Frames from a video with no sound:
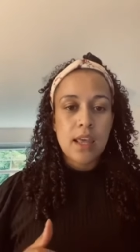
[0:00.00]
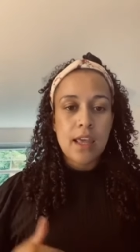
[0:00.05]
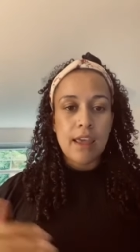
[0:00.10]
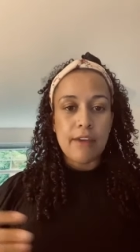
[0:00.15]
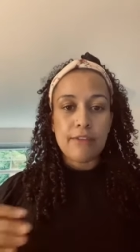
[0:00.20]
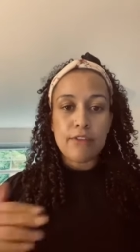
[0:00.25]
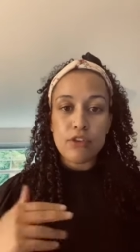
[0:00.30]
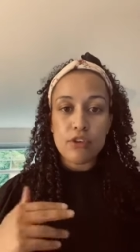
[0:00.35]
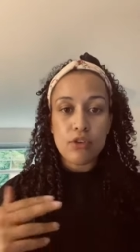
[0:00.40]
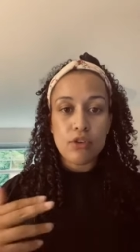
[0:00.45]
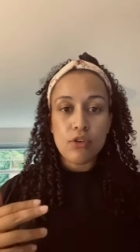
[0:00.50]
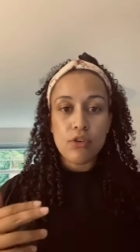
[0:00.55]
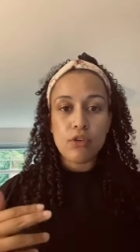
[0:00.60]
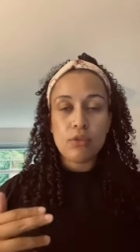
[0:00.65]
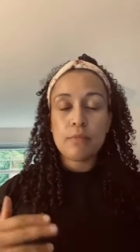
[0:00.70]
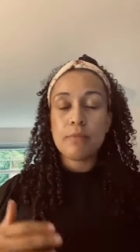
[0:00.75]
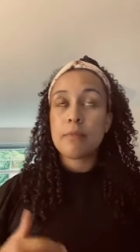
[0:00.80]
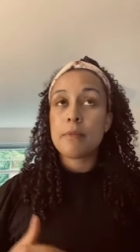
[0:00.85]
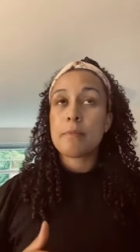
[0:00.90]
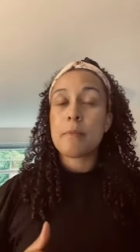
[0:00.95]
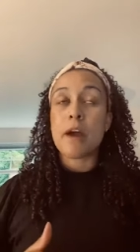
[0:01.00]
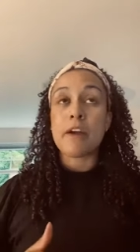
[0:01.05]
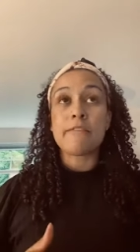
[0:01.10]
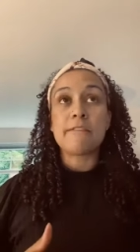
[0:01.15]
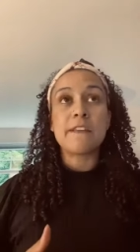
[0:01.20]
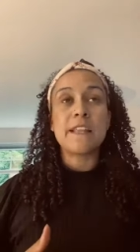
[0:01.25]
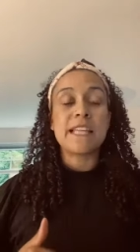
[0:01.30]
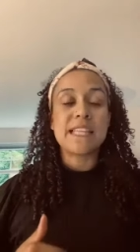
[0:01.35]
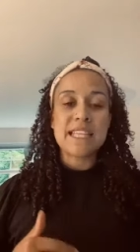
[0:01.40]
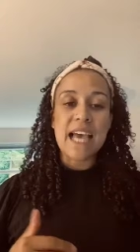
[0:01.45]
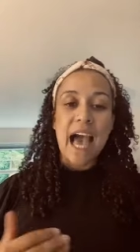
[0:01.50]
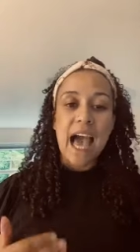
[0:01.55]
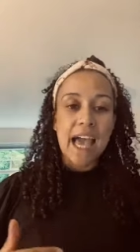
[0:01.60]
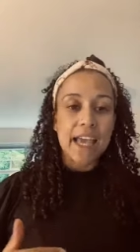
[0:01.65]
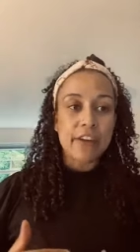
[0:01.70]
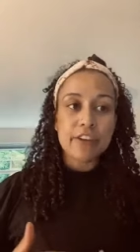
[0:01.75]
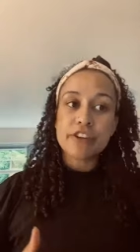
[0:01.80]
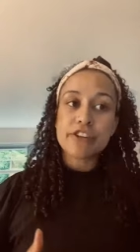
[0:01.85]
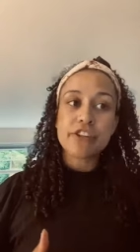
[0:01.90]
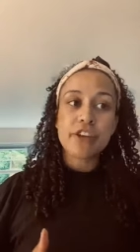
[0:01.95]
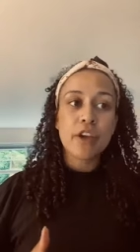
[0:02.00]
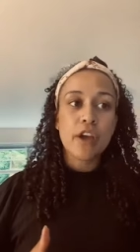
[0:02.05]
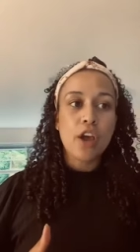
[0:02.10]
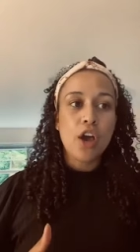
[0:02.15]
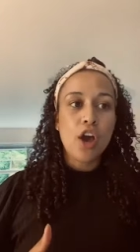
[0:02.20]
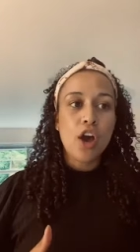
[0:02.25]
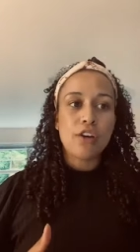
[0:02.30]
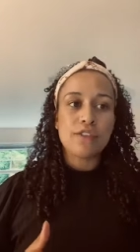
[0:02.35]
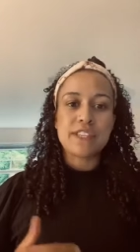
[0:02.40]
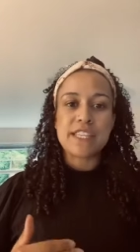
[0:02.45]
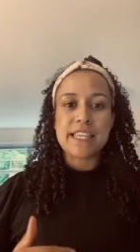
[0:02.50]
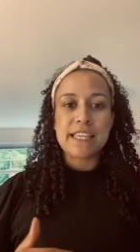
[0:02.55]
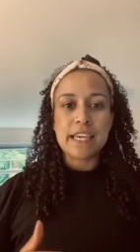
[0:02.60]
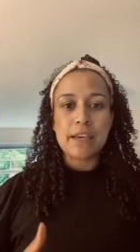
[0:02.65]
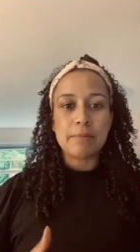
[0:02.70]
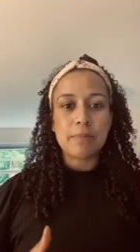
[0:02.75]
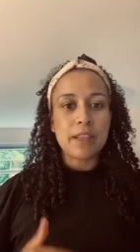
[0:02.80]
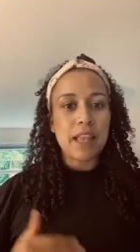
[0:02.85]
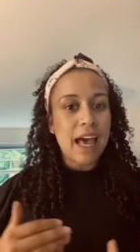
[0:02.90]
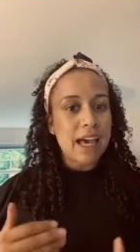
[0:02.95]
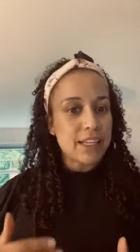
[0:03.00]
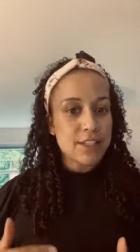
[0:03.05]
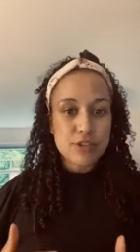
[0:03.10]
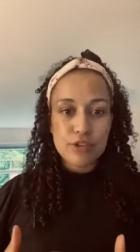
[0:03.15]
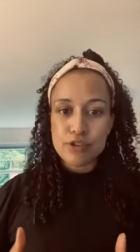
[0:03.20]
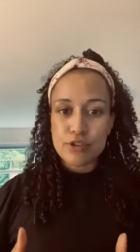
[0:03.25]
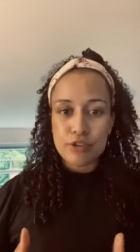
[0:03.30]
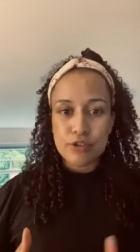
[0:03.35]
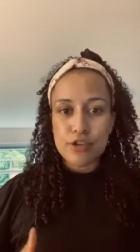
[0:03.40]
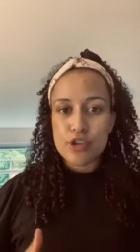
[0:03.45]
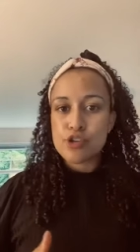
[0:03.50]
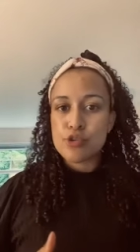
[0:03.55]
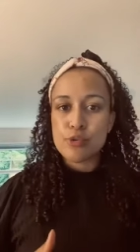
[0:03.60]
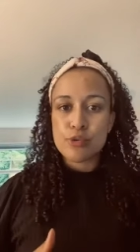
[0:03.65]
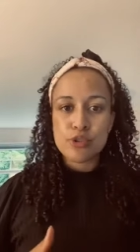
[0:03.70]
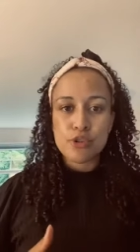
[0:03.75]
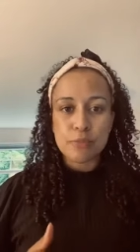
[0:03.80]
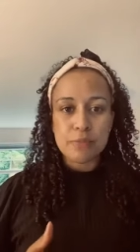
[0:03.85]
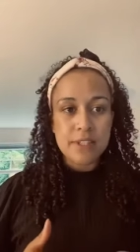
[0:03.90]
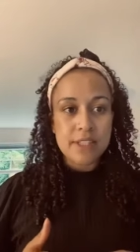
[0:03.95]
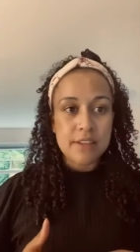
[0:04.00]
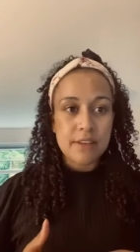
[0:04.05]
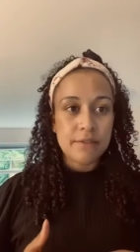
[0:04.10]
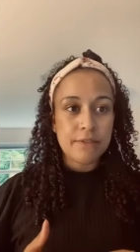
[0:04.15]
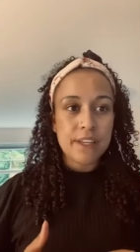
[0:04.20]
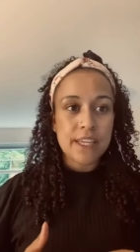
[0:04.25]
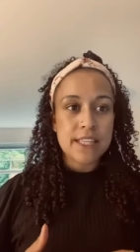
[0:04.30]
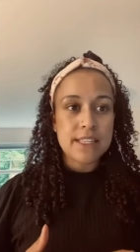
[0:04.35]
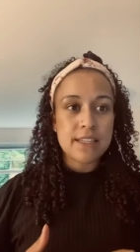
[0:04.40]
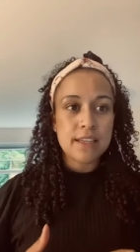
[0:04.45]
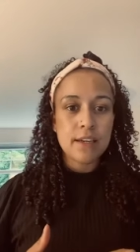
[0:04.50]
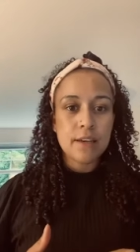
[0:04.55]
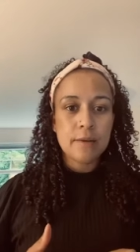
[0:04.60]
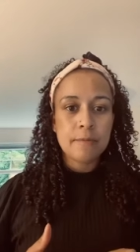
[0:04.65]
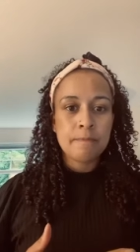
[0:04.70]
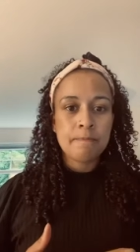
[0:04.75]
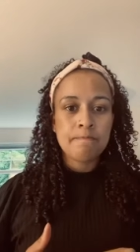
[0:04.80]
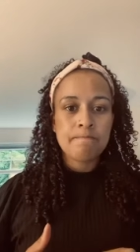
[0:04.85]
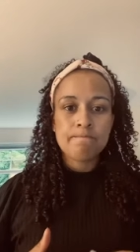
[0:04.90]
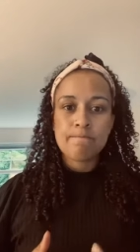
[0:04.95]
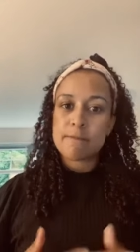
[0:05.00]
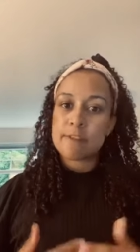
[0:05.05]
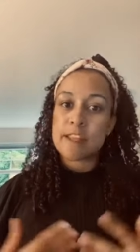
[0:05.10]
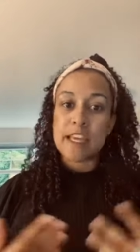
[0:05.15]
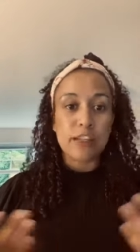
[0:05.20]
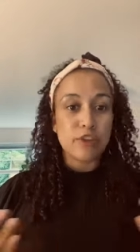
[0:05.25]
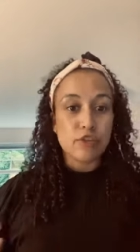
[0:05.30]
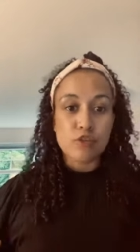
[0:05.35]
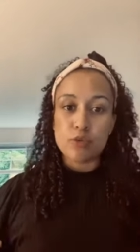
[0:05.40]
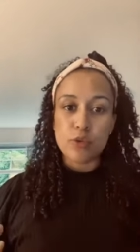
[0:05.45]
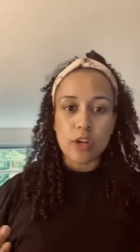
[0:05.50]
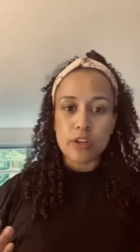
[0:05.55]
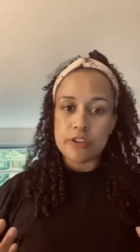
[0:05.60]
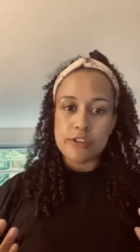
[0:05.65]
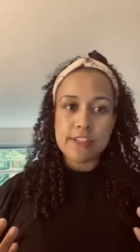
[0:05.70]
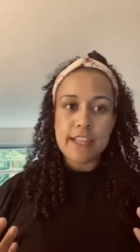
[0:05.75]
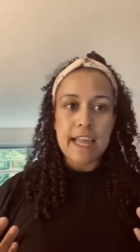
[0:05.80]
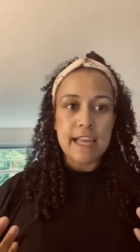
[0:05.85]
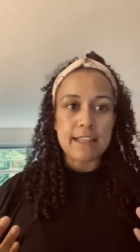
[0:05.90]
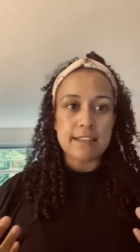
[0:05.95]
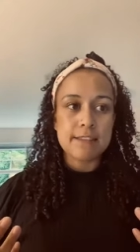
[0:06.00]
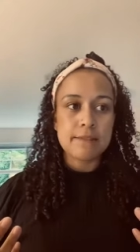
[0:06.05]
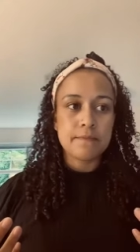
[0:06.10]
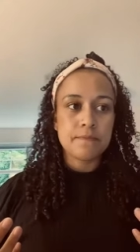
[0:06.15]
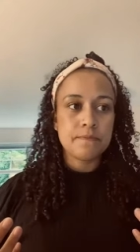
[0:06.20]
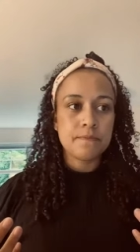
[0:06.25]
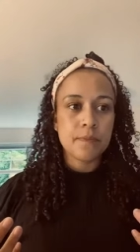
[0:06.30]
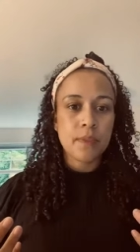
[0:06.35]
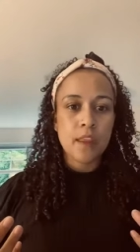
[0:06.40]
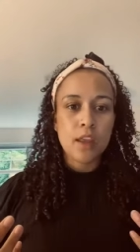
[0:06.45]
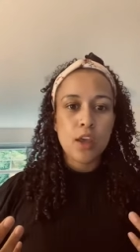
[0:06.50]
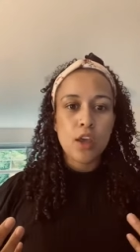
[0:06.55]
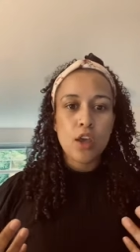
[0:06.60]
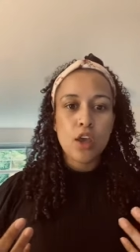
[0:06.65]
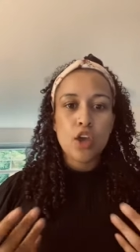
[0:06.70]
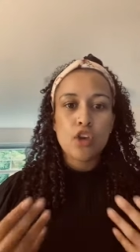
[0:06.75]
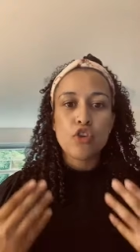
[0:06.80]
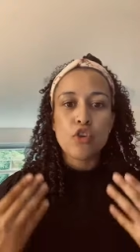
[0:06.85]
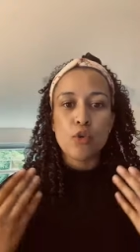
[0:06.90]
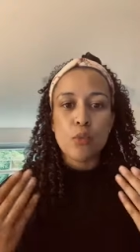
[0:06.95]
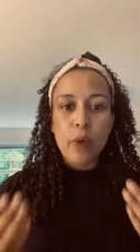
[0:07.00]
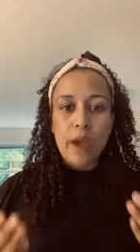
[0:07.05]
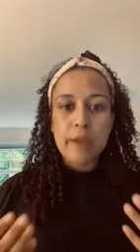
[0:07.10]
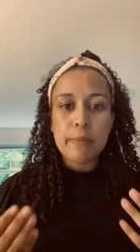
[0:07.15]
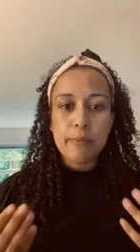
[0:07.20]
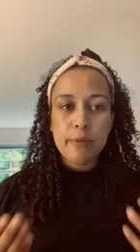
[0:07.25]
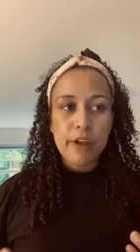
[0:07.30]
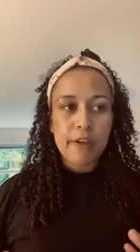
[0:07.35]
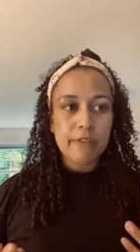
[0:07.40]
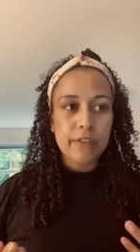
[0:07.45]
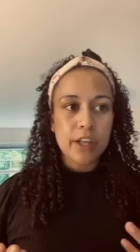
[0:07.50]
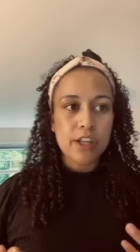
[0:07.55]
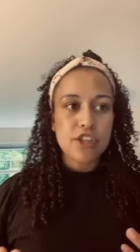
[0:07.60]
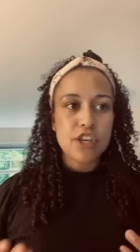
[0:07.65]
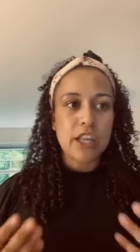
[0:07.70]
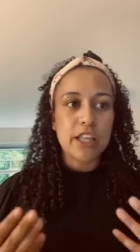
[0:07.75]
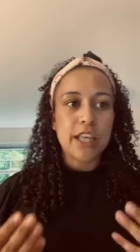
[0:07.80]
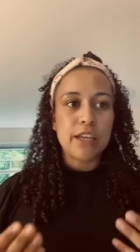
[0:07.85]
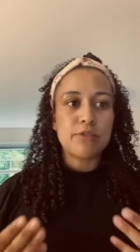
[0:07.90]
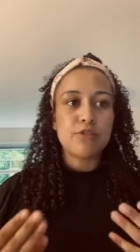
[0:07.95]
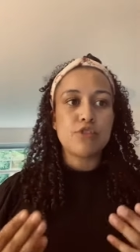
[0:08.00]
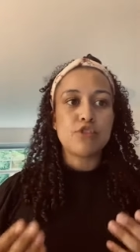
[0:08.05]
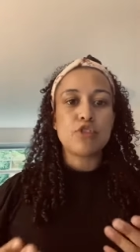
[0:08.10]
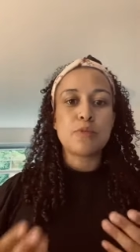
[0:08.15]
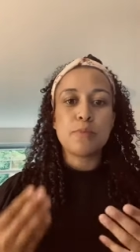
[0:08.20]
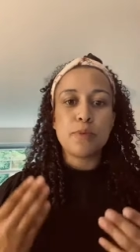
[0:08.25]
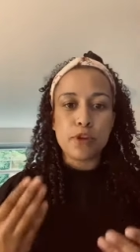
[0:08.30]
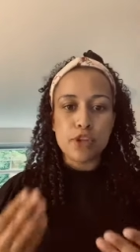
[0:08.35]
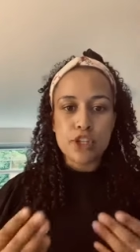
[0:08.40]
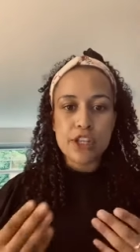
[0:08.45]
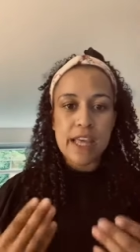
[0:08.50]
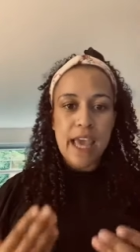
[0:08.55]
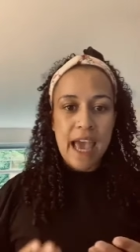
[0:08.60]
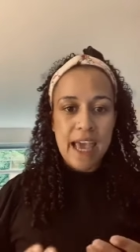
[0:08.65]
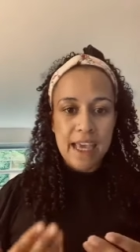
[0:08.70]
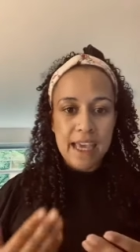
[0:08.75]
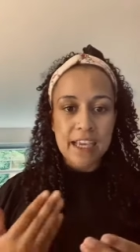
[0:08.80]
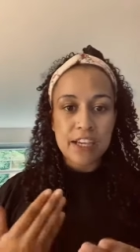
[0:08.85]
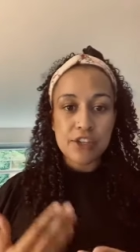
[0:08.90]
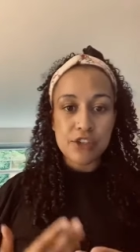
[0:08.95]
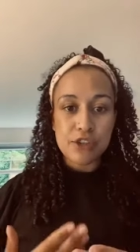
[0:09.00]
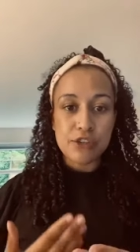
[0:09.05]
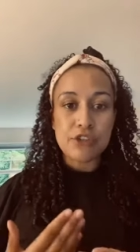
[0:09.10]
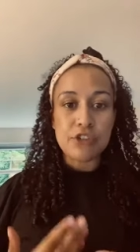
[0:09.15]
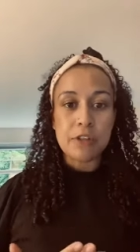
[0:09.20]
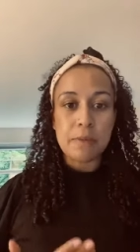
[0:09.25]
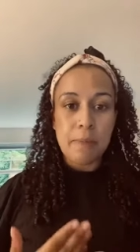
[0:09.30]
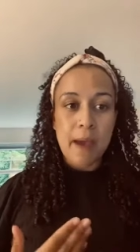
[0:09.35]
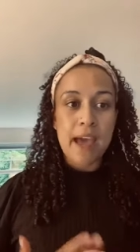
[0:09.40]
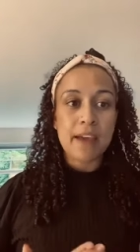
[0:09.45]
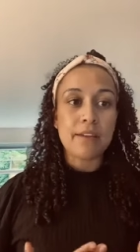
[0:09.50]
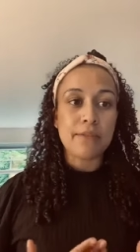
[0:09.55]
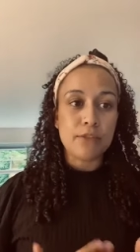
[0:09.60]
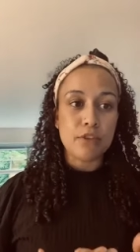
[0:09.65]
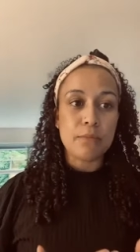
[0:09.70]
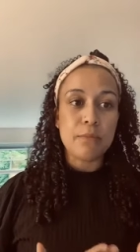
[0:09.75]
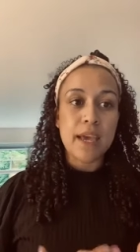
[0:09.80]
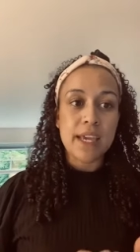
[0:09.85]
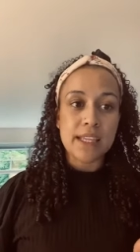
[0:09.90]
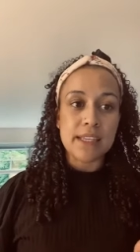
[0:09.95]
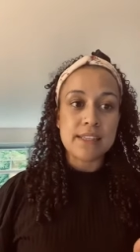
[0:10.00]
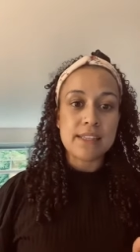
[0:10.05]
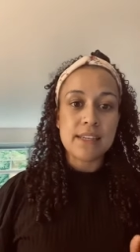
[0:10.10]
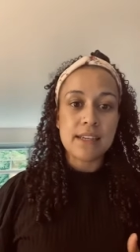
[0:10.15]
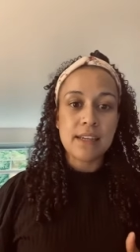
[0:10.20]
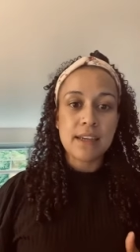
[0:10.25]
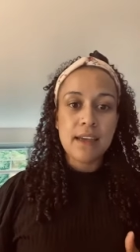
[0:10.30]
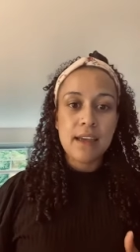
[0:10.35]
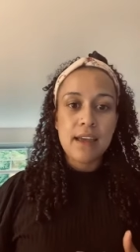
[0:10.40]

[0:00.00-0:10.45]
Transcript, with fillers: If you are feeling tired of seeing it plastered on your social media feed, then you don't understand. Your white privilege allows you to push the issue to the back of your mind.